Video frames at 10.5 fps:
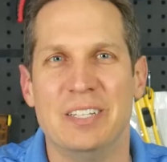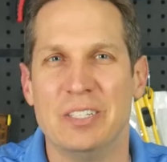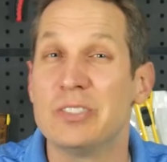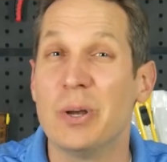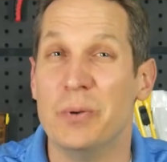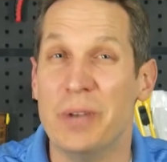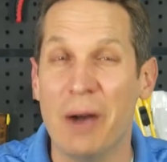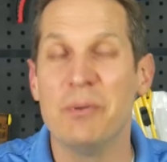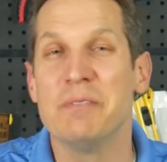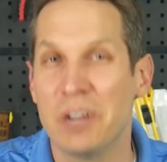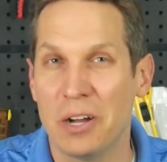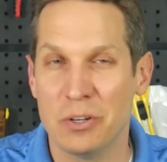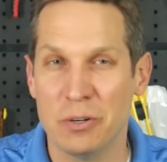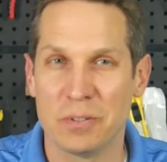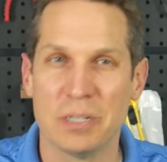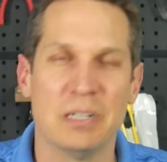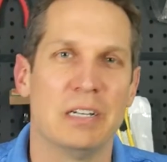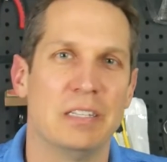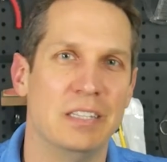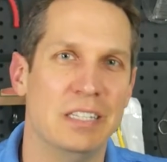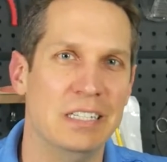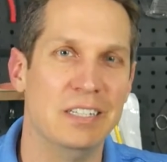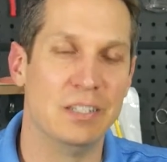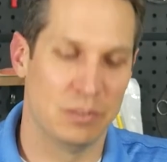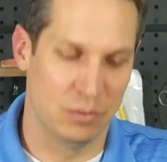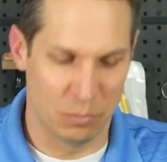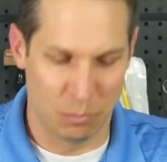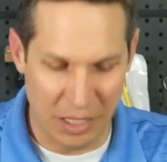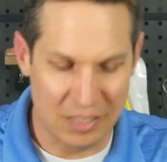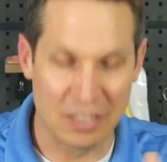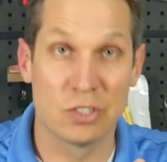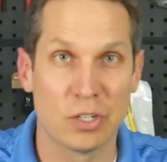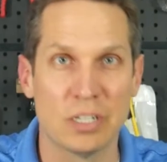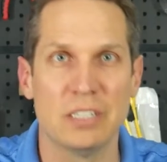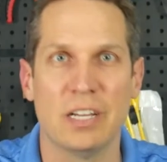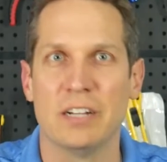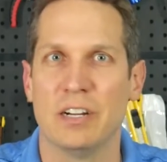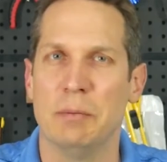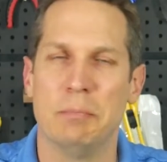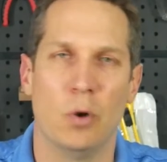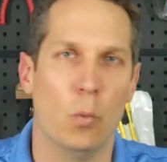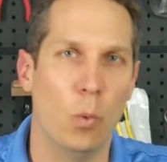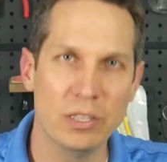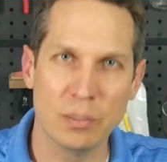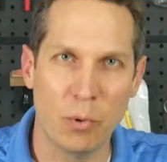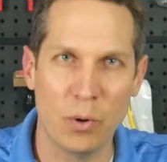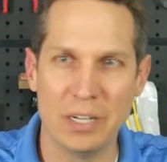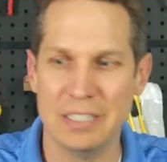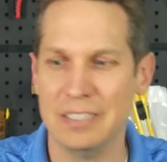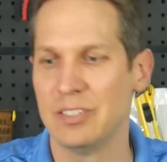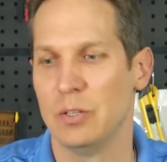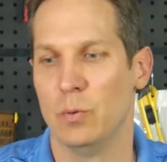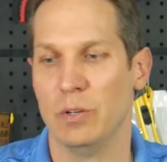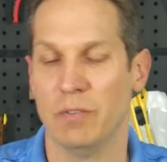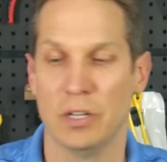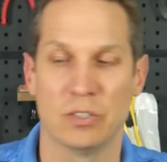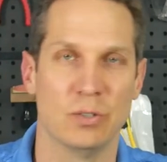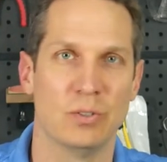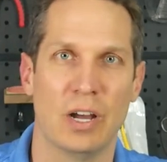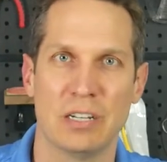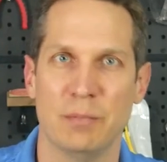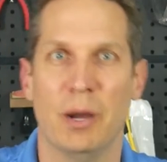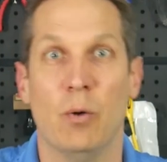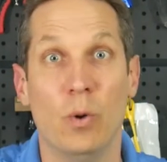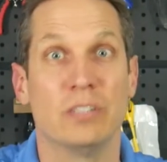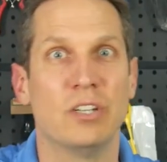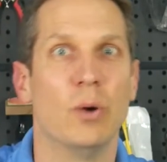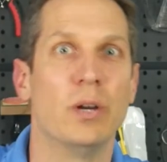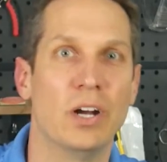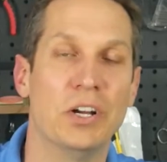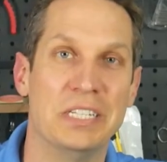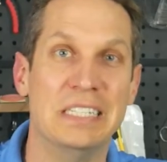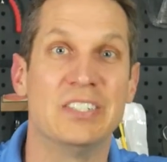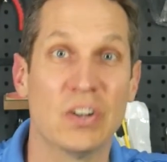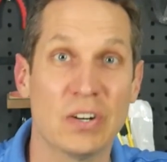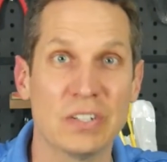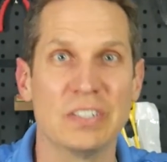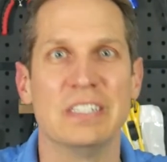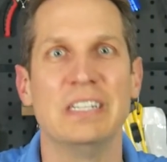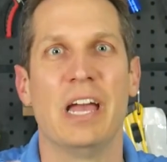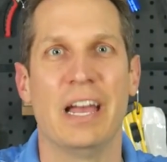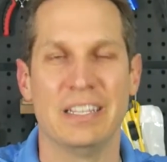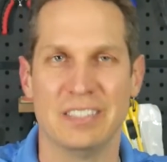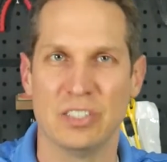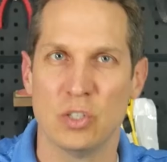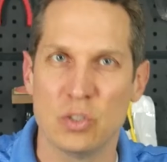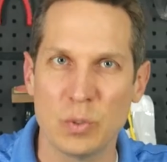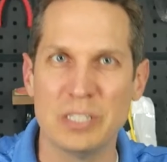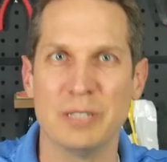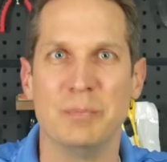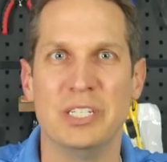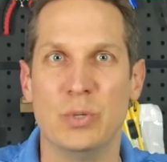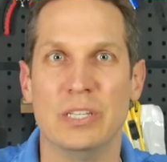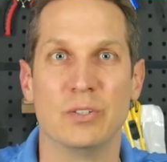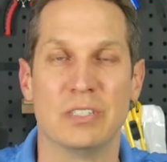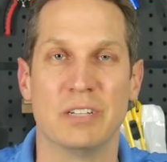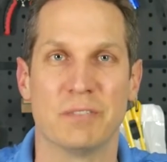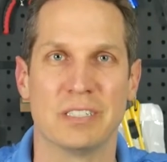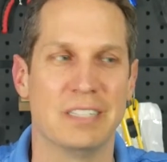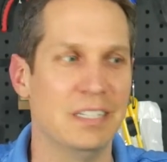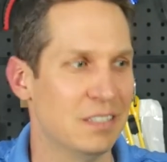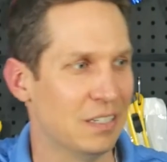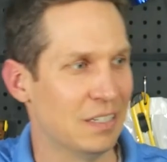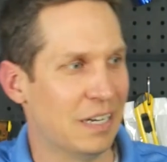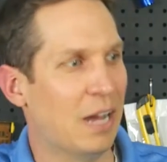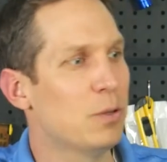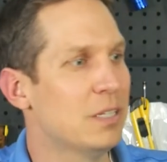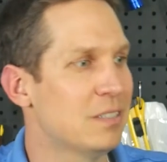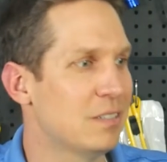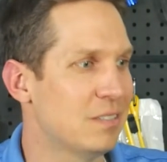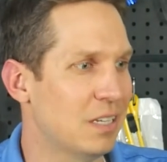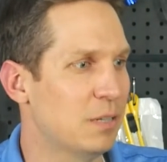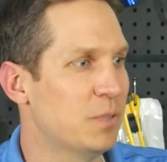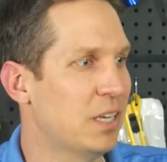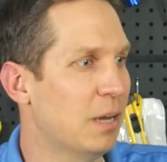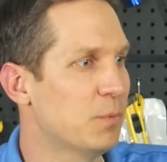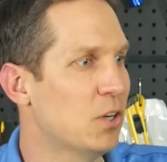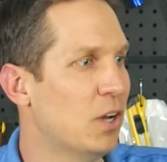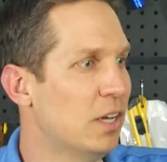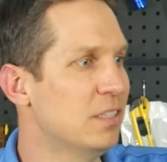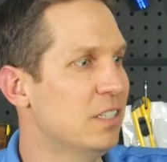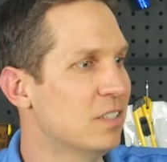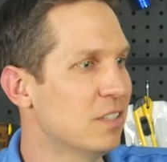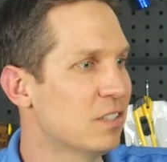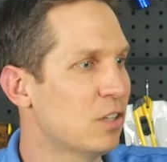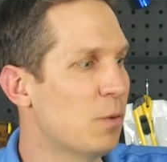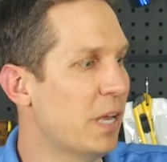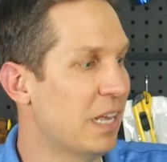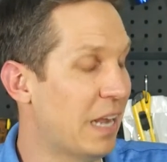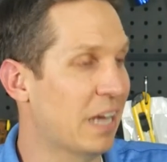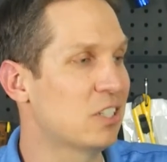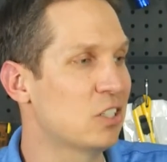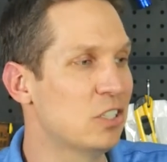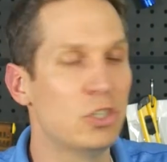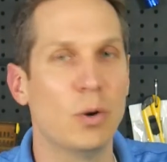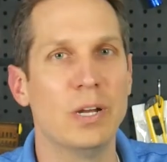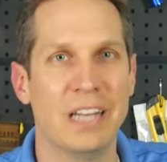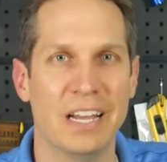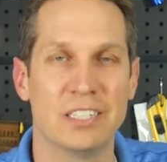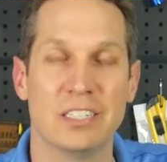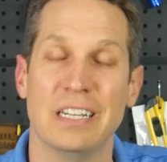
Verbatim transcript: So now we've gone over the basic circuit diagram, what the point is. We've also talked about what's going on internally as it's switching between those different states. Now let's set up the camera on the oscilloscope and actually show it in action.